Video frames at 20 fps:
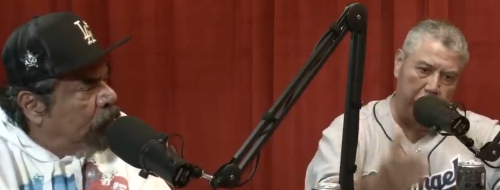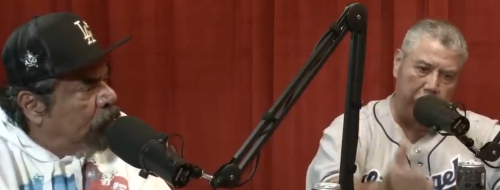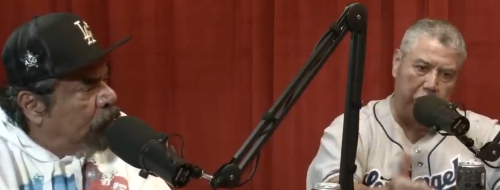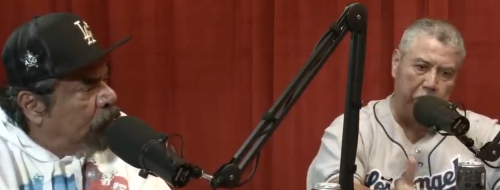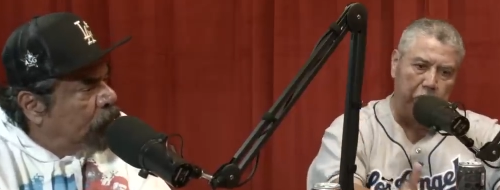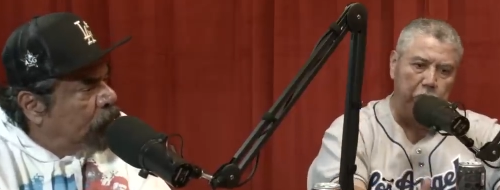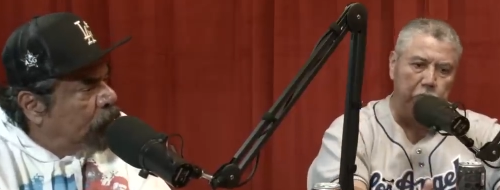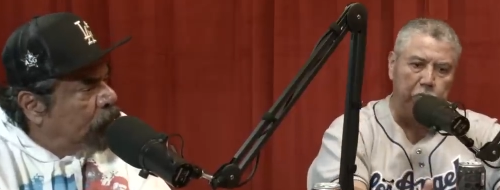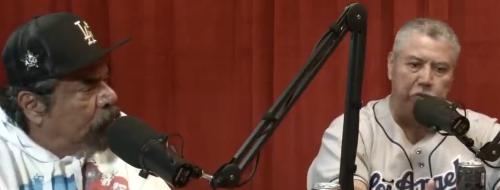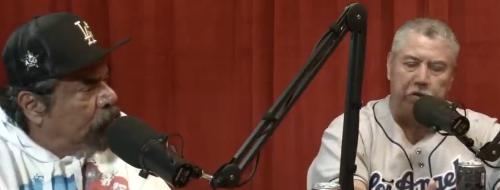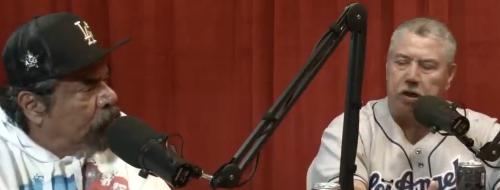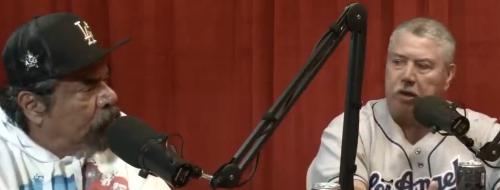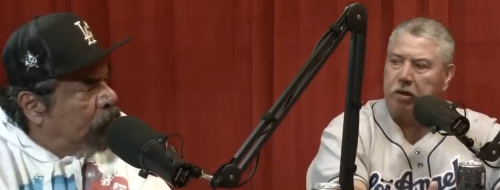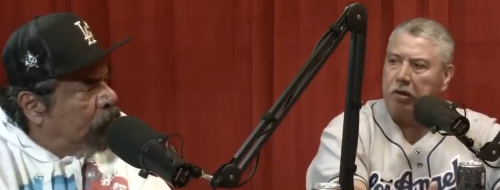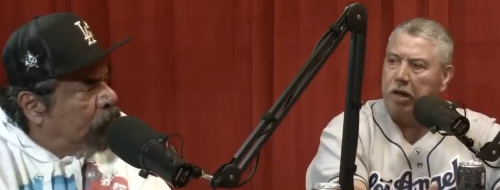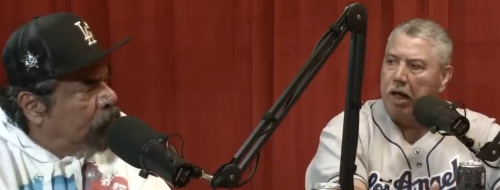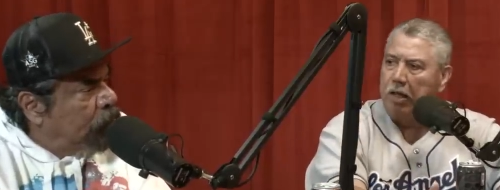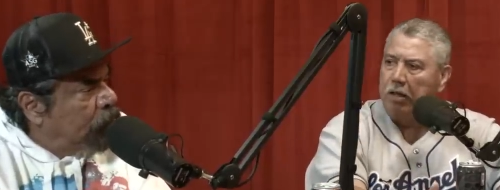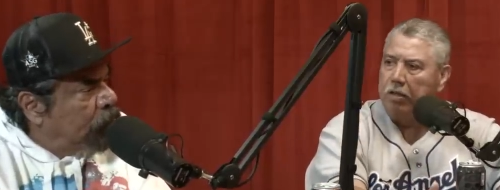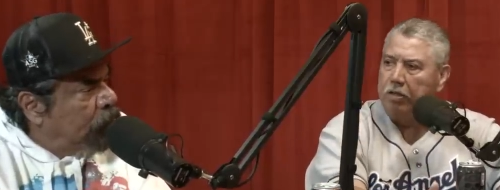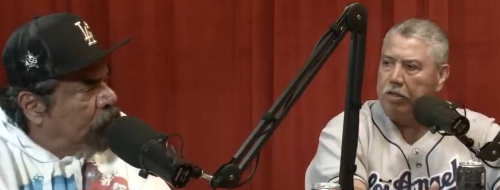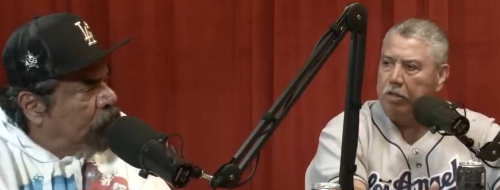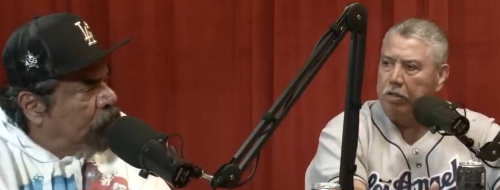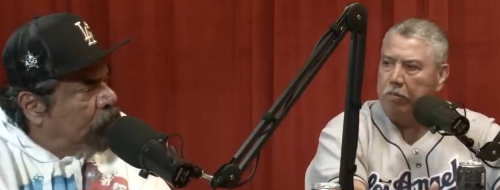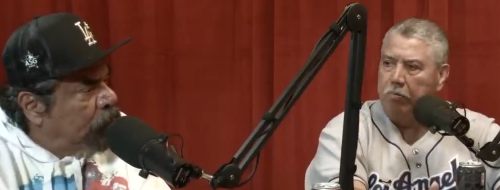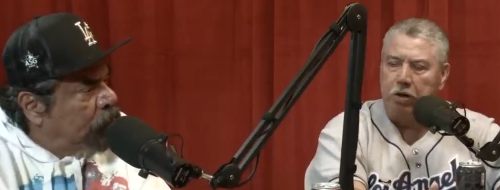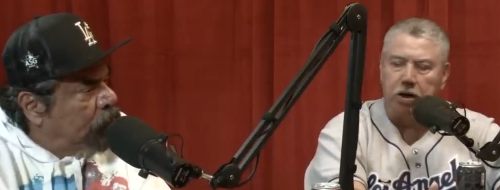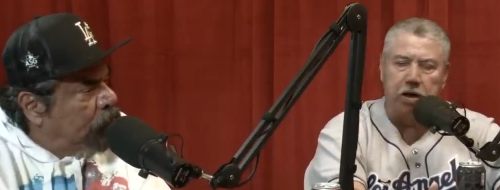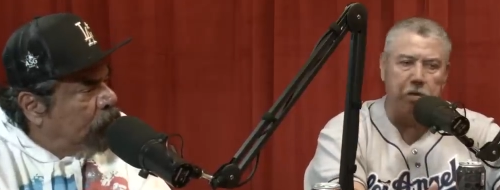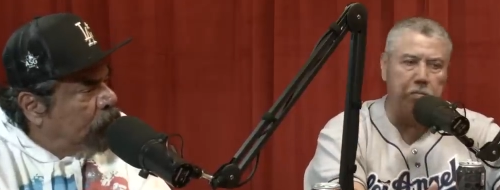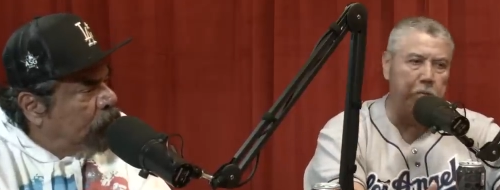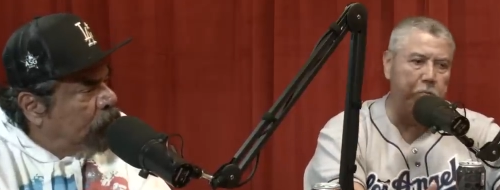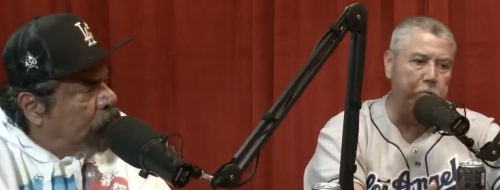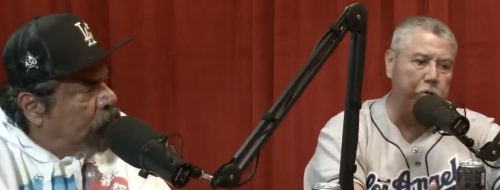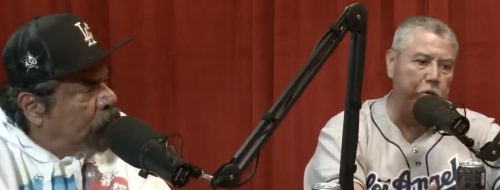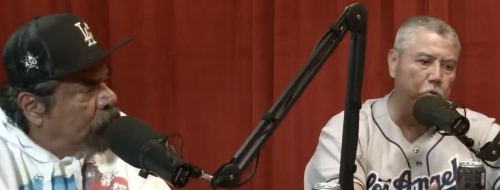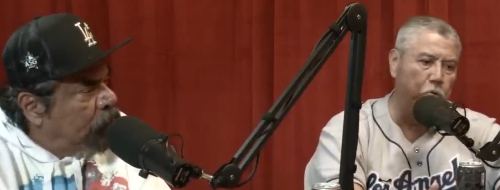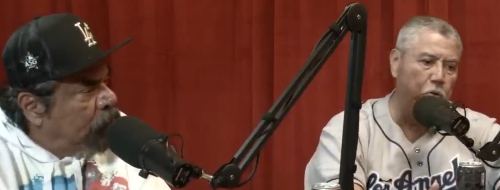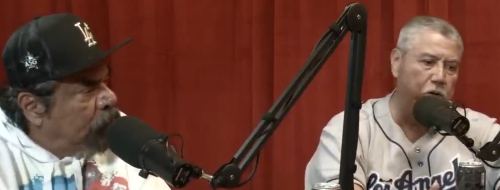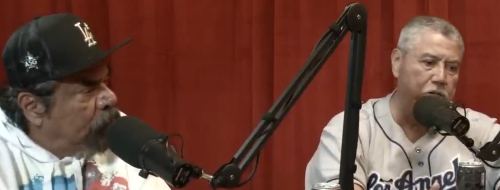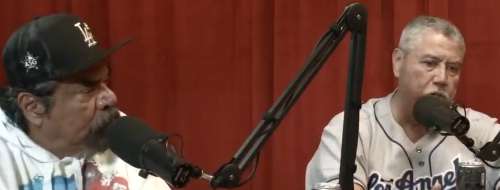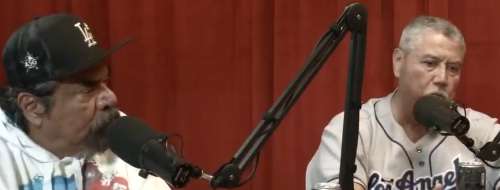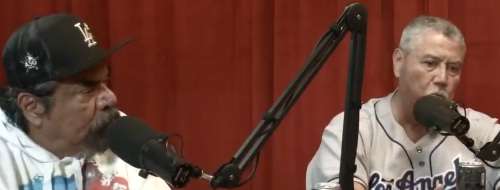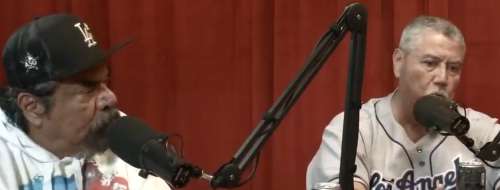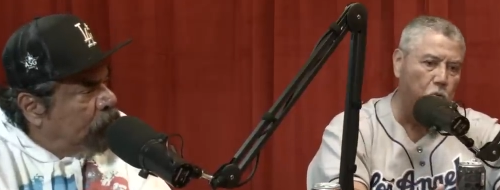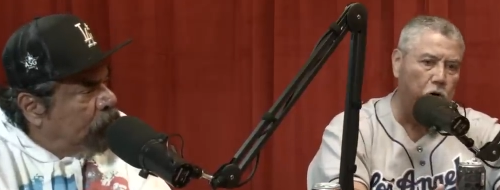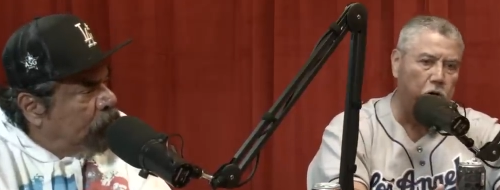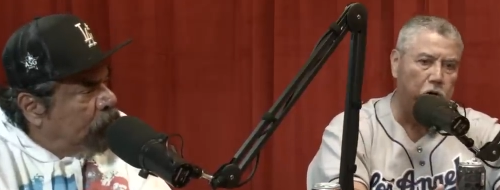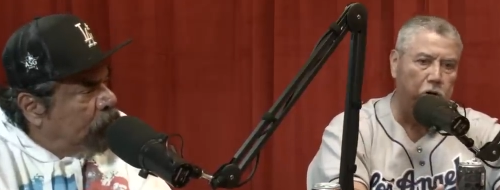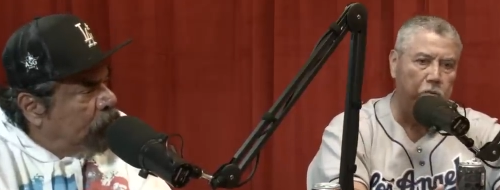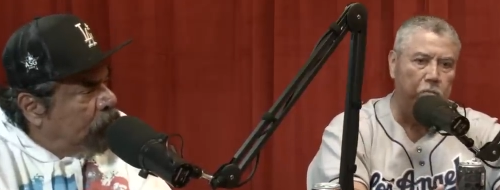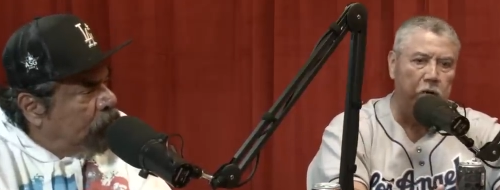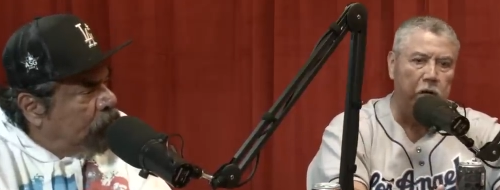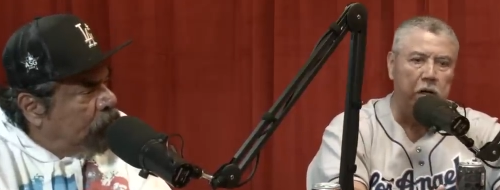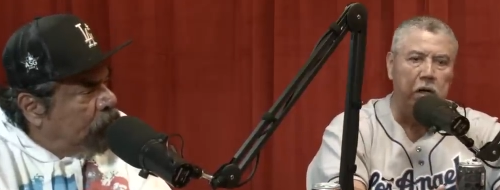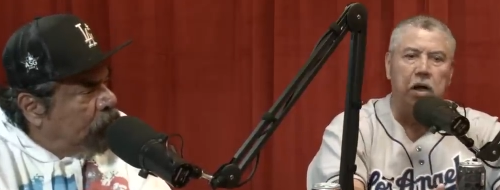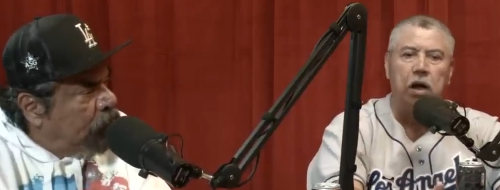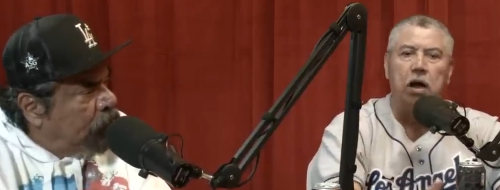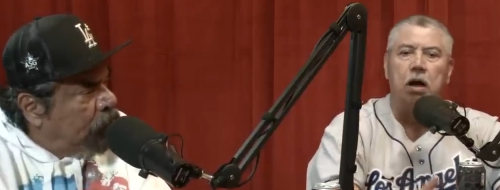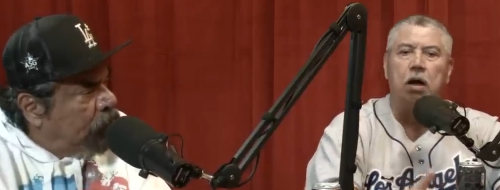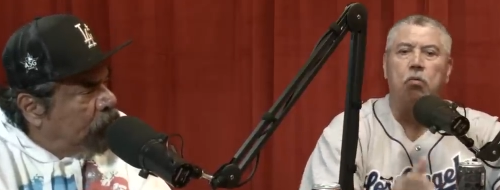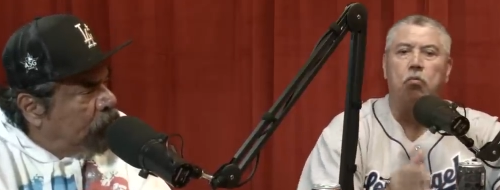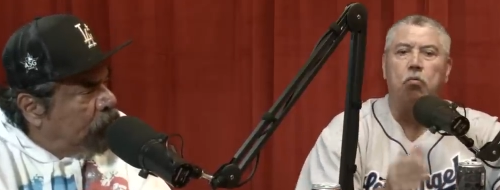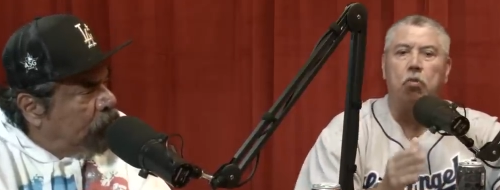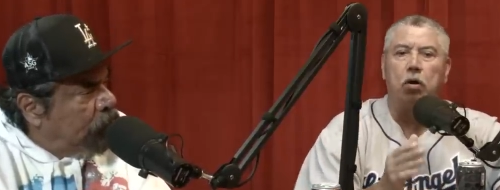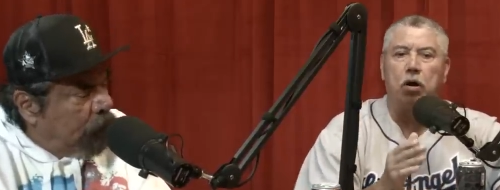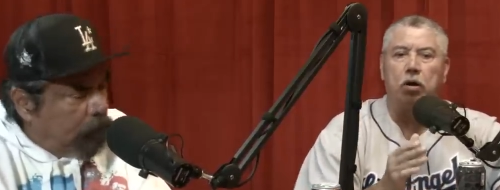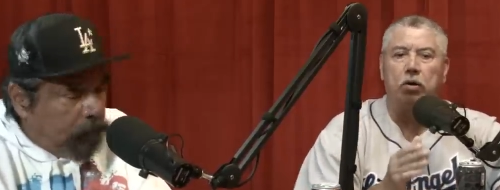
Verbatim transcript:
Speaker 1: new technology. We come up with new ways to work them. Well,